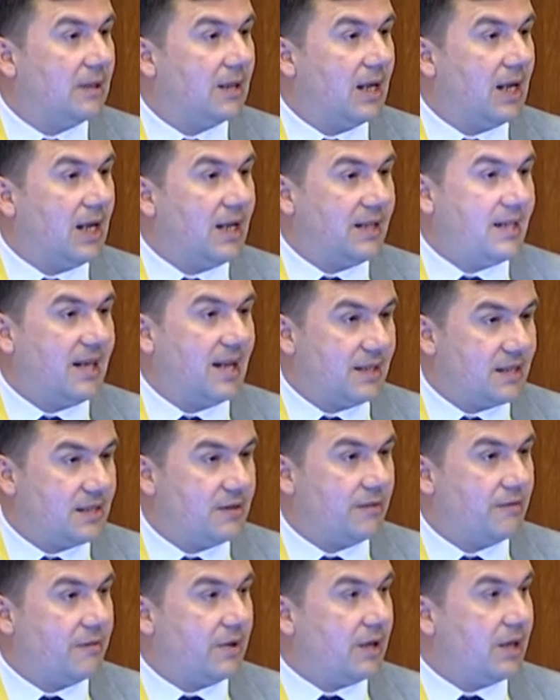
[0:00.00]
it has
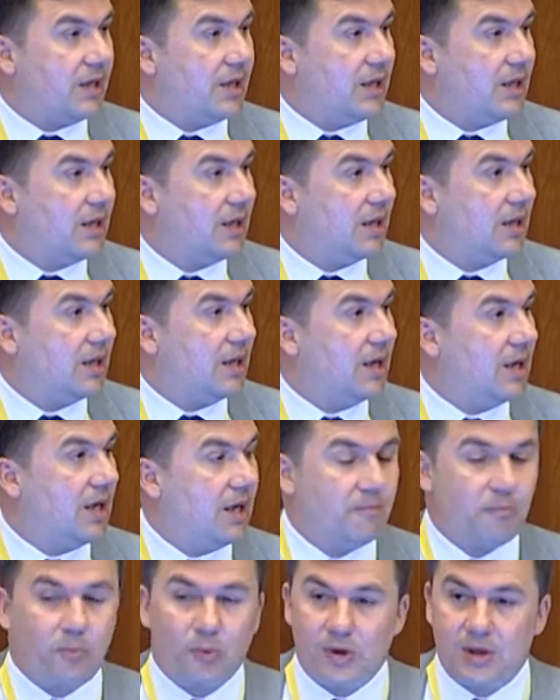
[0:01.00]
a very
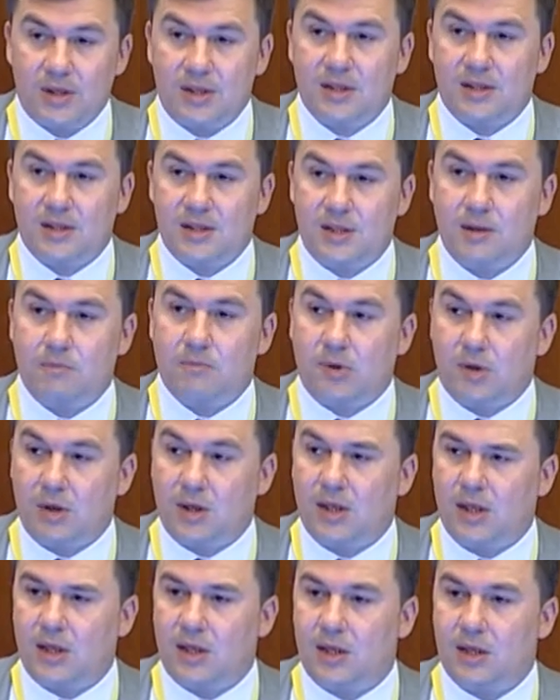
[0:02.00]
important
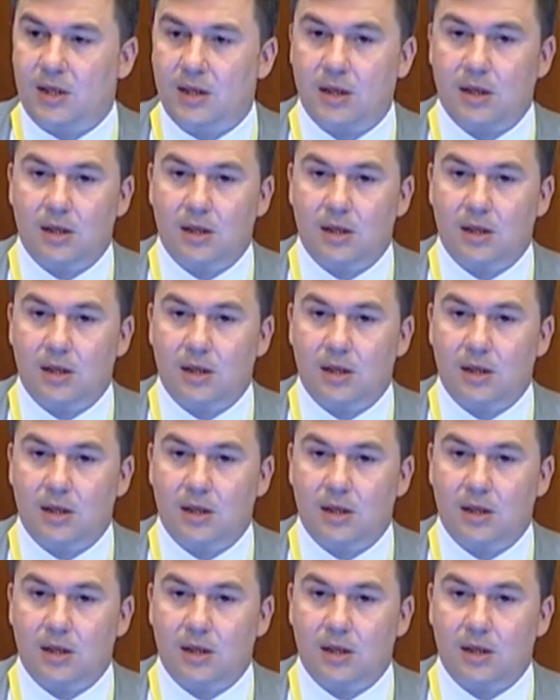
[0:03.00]
symbolic